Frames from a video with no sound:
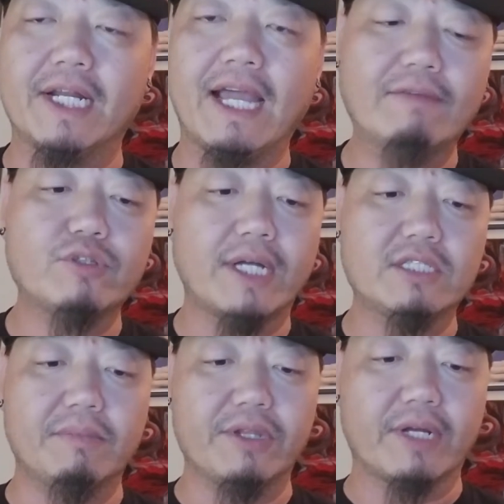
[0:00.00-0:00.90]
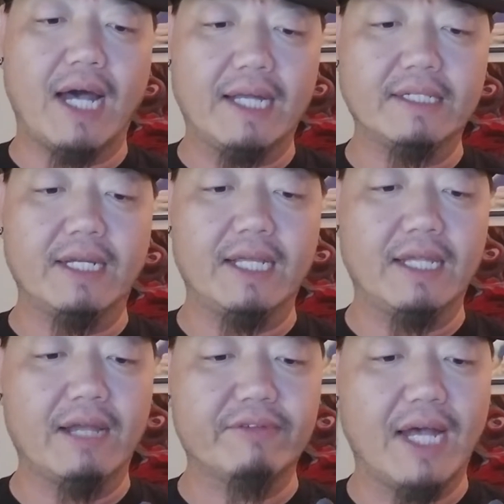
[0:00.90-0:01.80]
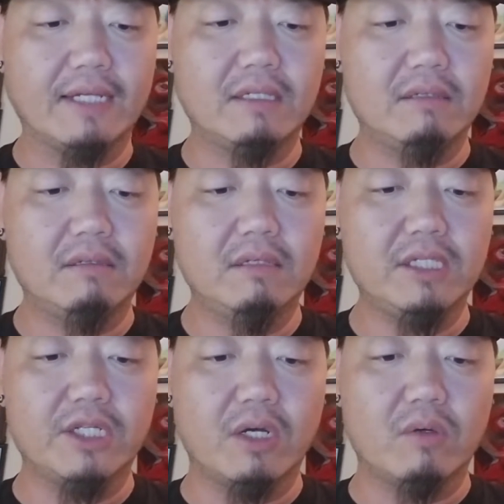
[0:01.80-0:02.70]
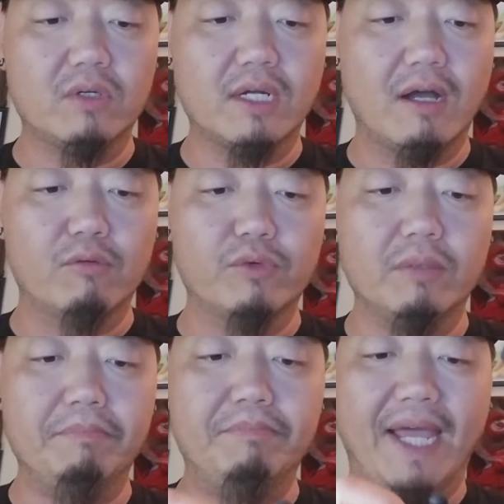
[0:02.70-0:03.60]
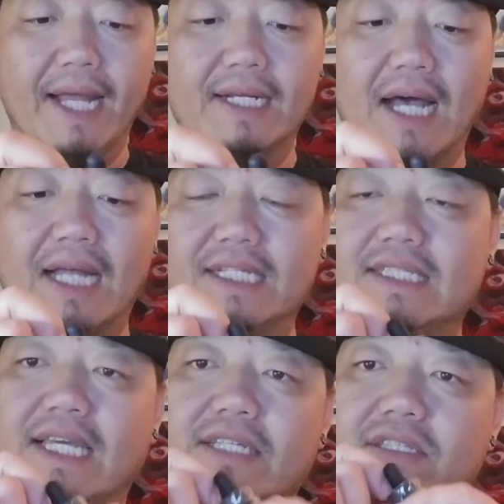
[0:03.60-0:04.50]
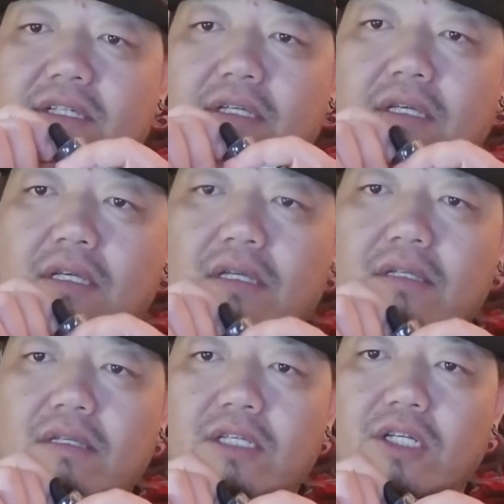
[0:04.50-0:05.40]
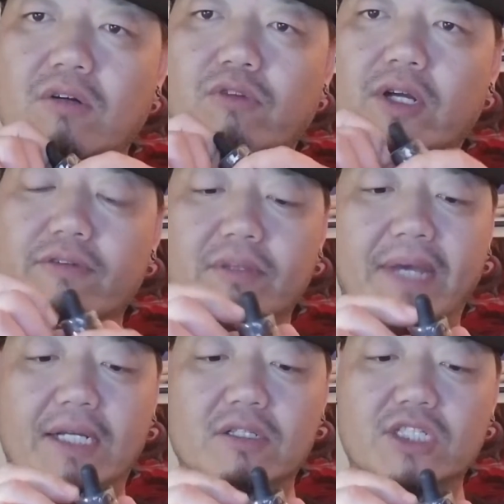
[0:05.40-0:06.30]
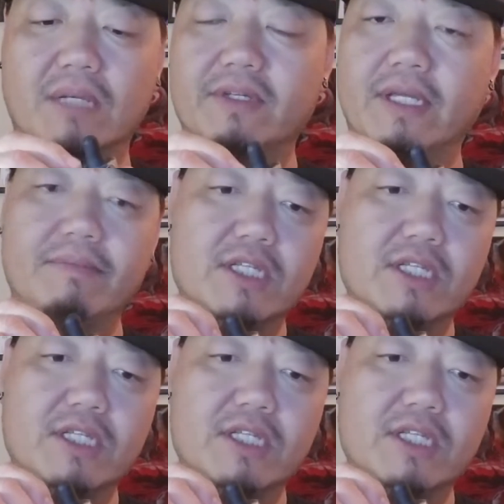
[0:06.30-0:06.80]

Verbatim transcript: And I have tried some other cotton and I've gotten, you know, a real bad cottony taste, you know, right off the bat on some of them.